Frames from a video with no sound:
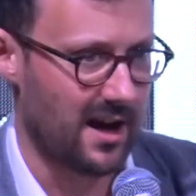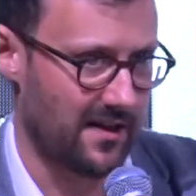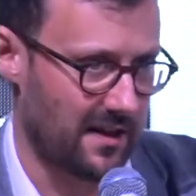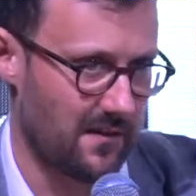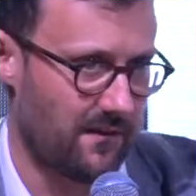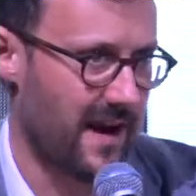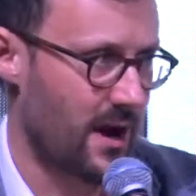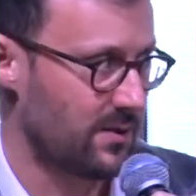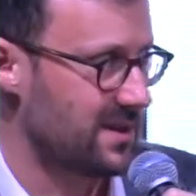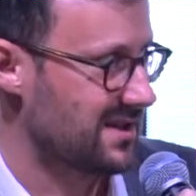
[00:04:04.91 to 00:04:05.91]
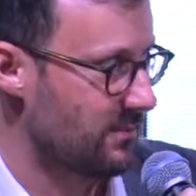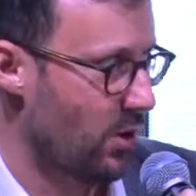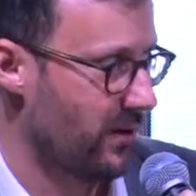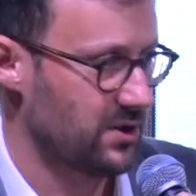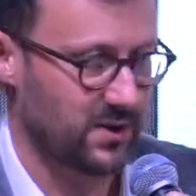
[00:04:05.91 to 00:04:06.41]
I think the founders are
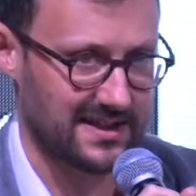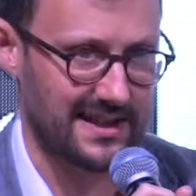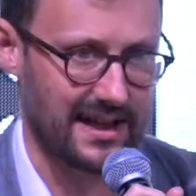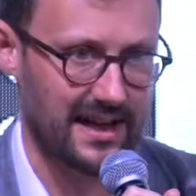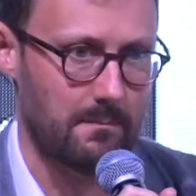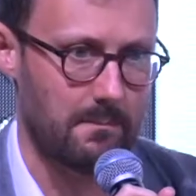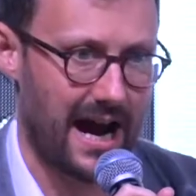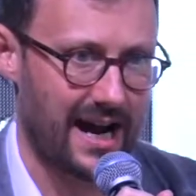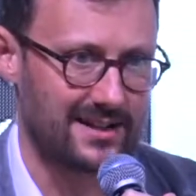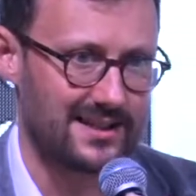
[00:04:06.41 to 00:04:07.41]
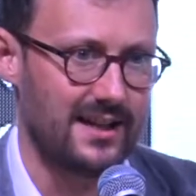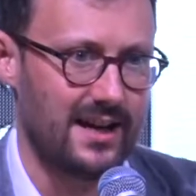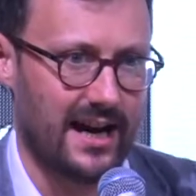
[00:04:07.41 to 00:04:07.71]
more interested in impact,